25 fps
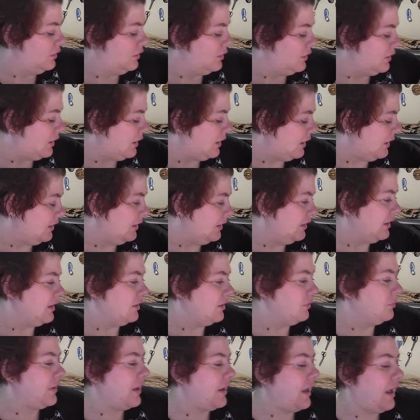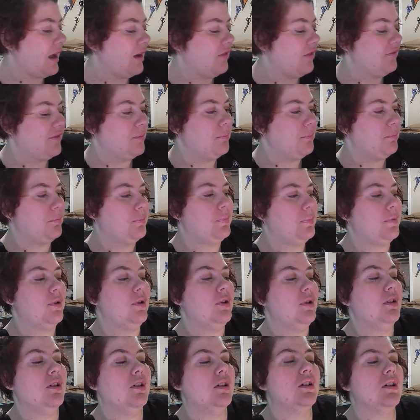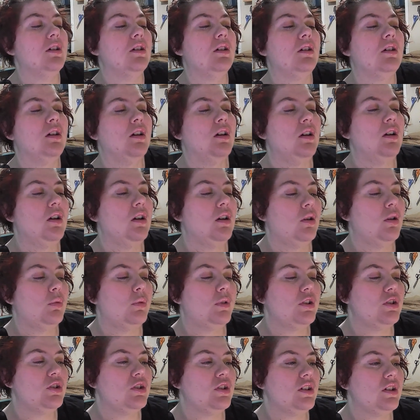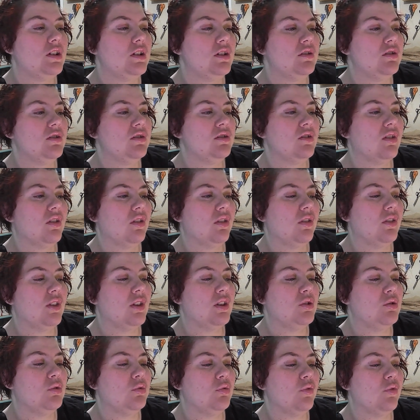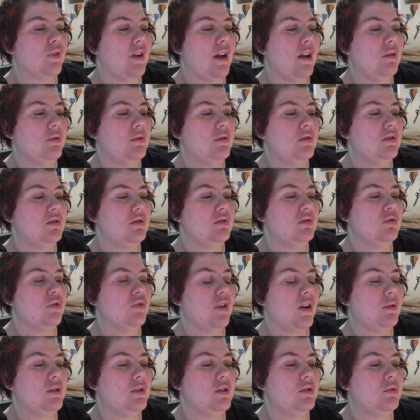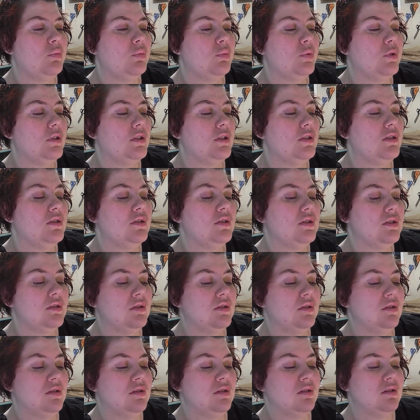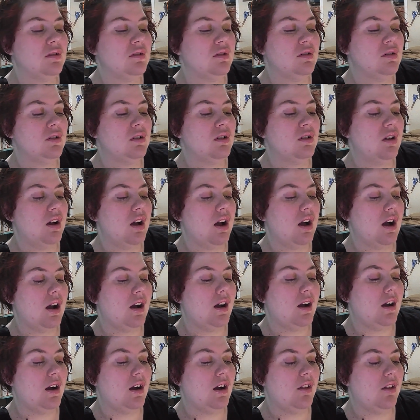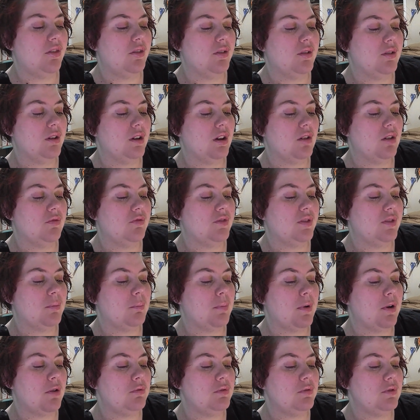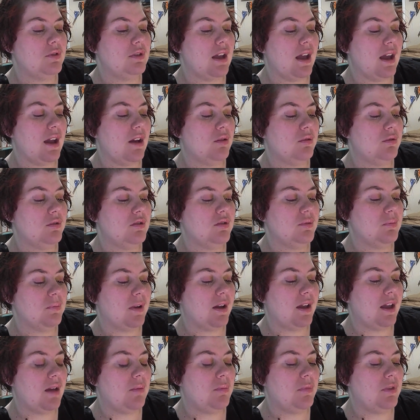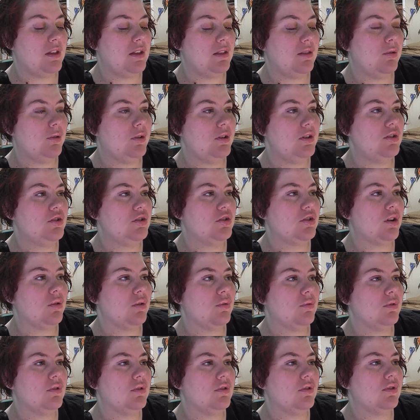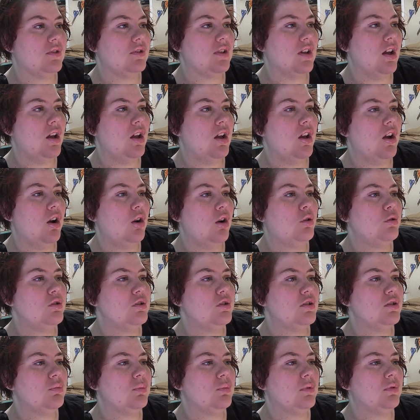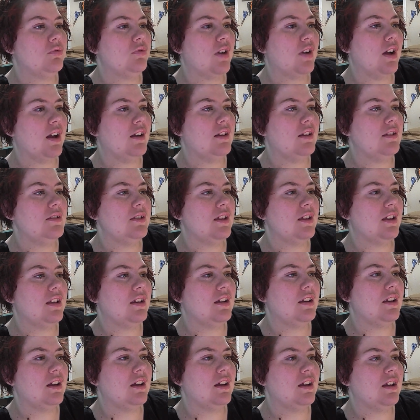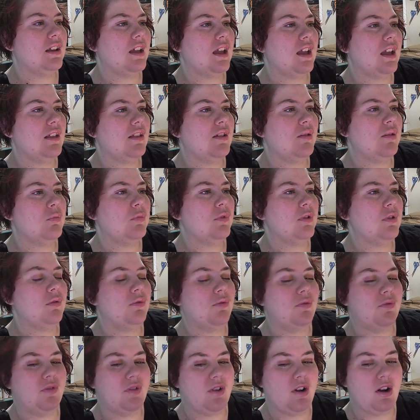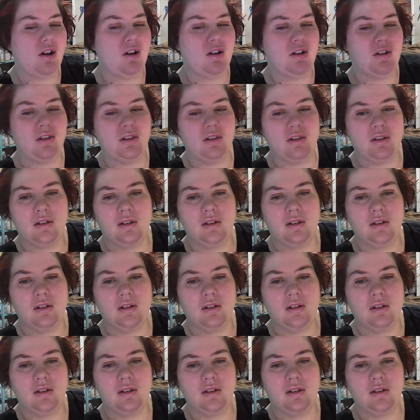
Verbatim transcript: And then we have the book, which is The Drown Drowned Woods, uh, author of The Bone House by Emily Lloyd Jones, Oceans Will Rise and A Kingdom Will Fall.